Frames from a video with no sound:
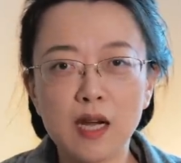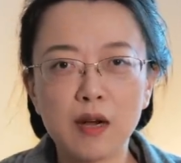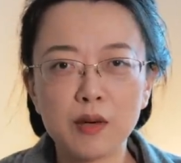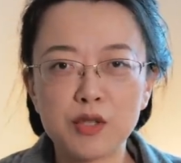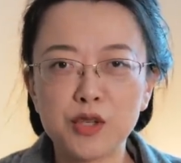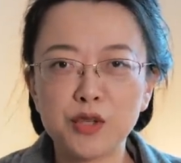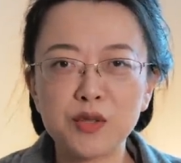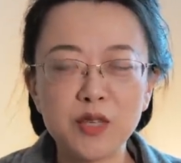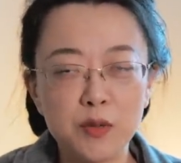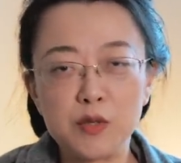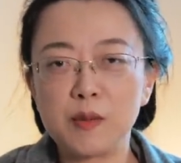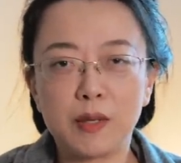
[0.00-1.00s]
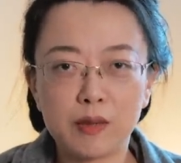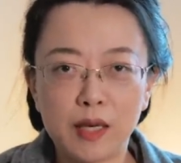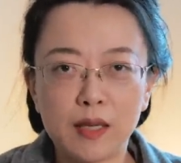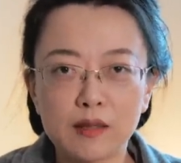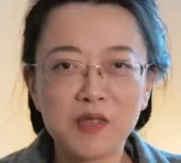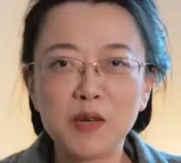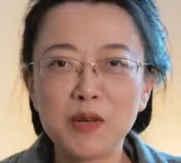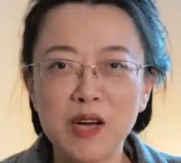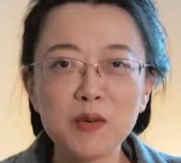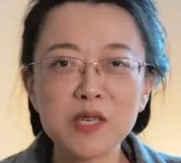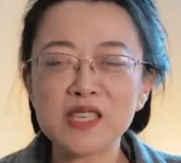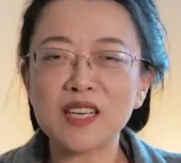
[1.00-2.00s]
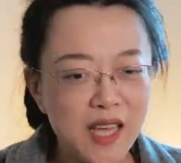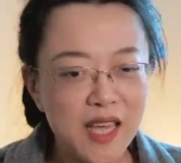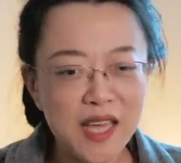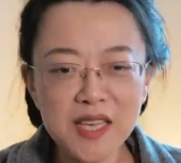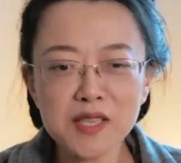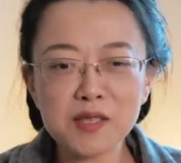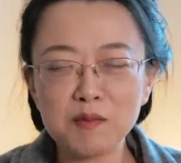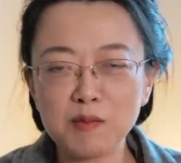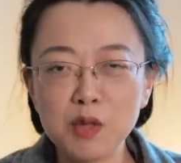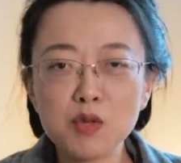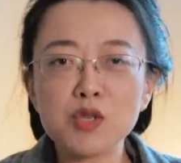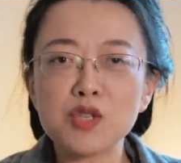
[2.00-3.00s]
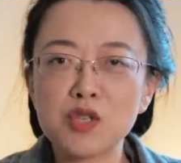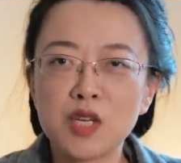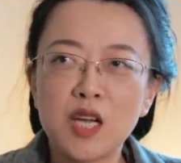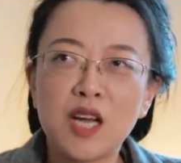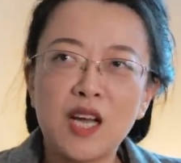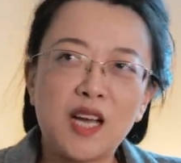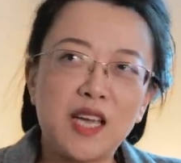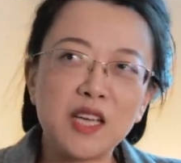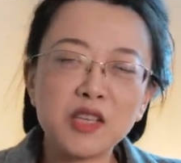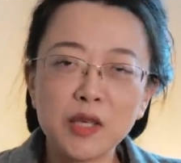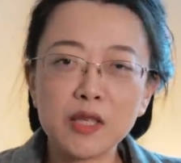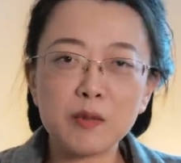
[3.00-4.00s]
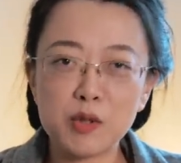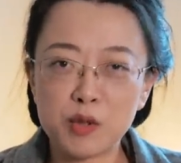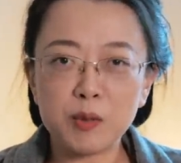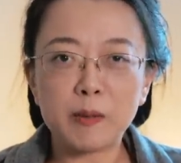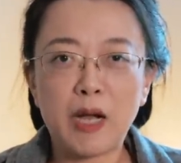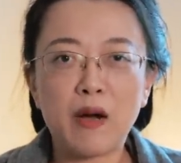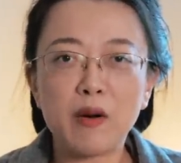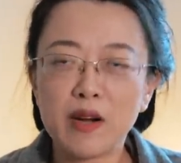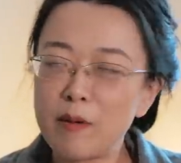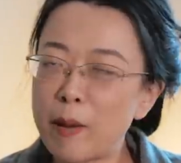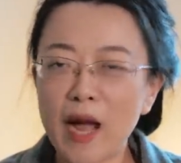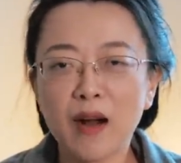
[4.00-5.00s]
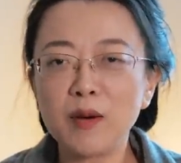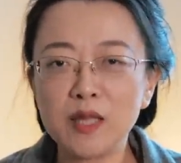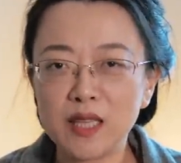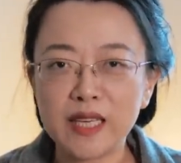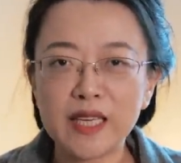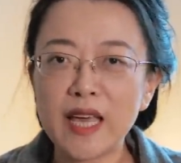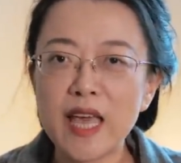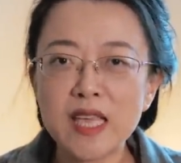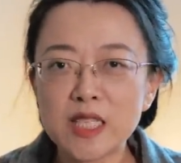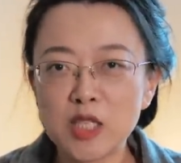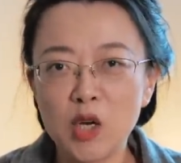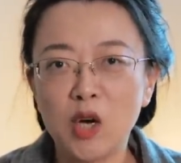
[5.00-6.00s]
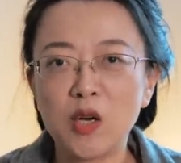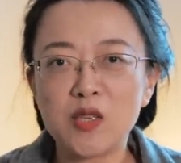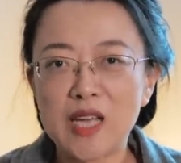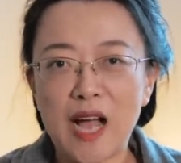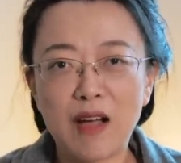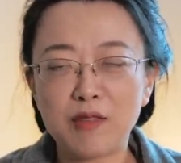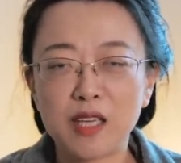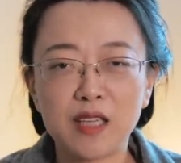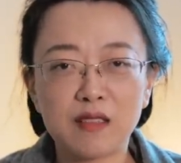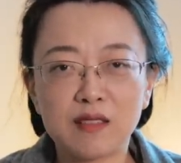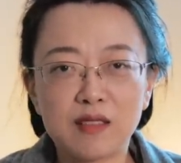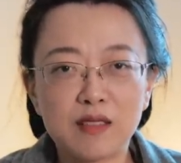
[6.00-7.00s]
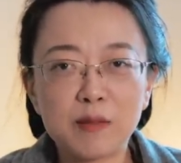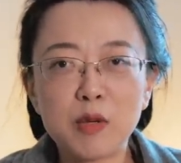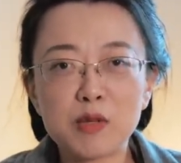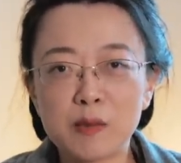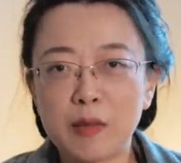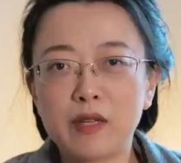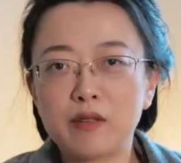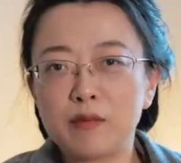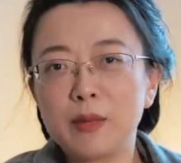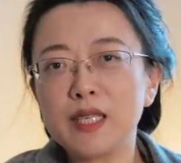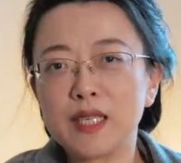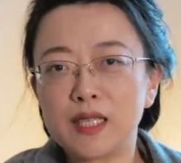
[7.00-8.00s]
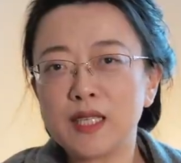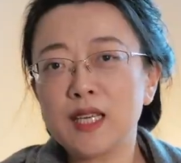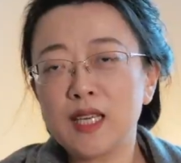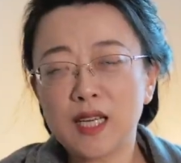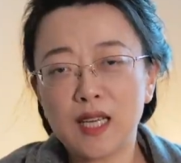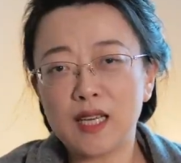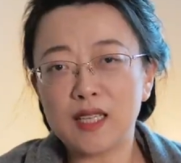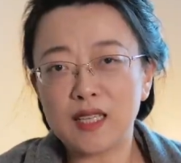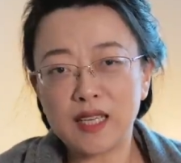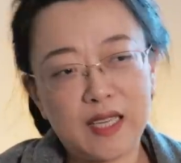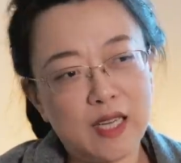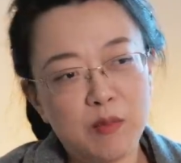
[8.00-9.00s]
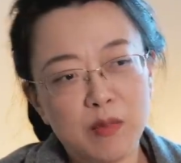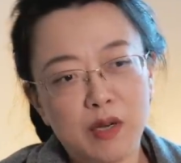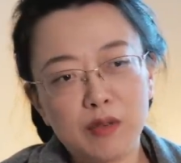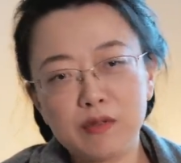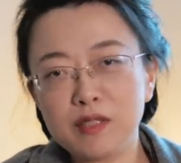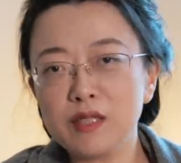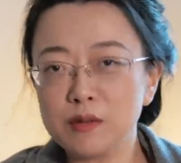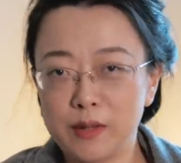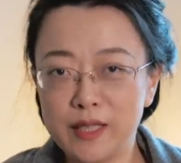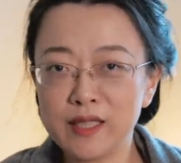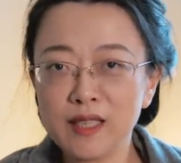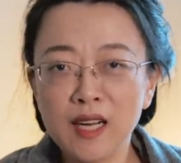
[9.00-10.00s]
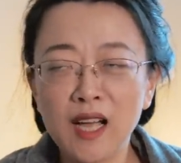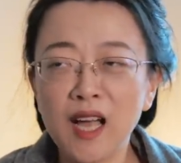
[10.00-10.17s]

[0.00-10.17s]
character knows about that? Ouyang Wenshan, his most incredible superpower apparently is not having the most amount of money that come out of nowhere.